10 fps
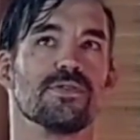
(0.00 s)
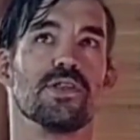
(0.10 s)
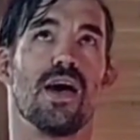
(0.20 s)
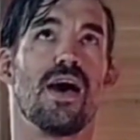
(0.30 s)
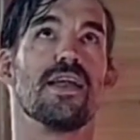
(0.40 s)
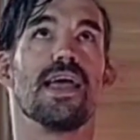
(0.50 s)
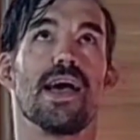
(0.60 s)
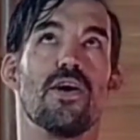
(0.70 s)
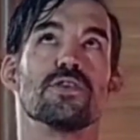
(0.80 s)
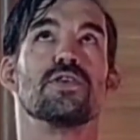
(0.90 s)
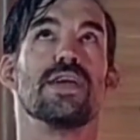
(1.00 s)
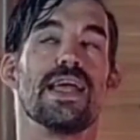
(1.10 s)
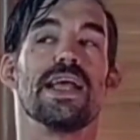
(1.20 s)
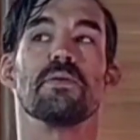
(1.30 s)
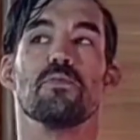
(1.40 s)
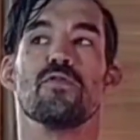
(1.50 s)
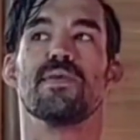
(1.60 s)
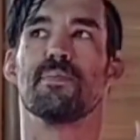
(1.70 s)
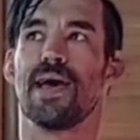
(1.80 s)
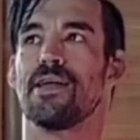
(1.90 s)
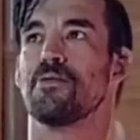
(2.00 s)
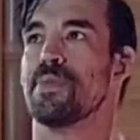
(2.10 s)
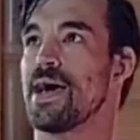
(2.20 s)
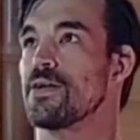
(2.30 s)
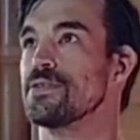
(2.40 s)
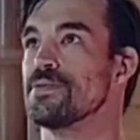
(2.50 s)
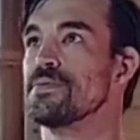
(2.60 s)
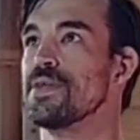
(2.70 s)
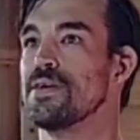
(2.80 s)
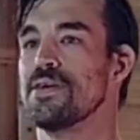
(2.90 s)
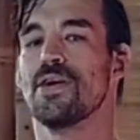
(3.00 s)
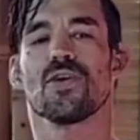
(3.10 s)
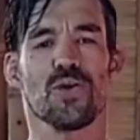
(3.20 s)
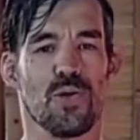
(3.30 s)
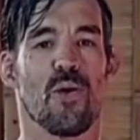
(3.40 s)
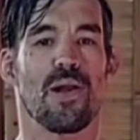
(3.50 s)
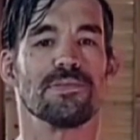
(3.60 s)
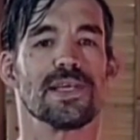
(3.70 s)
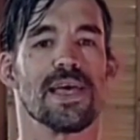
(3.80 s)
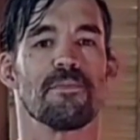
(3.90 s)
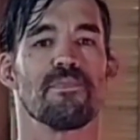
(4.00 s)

Non-alternating movement patterns. You know what I'm saying,